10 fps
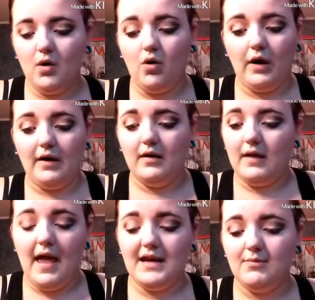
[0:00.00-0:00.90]
on
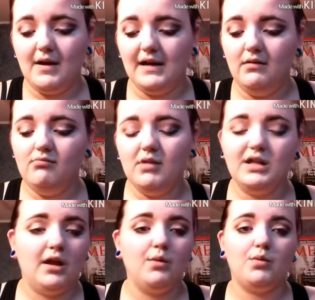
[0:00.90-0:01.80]
anybody. This
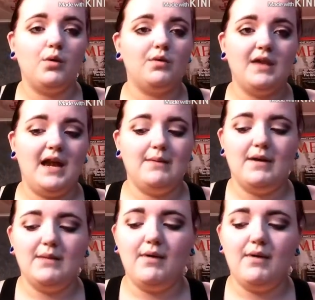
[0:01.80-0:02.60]
color would work with anybody.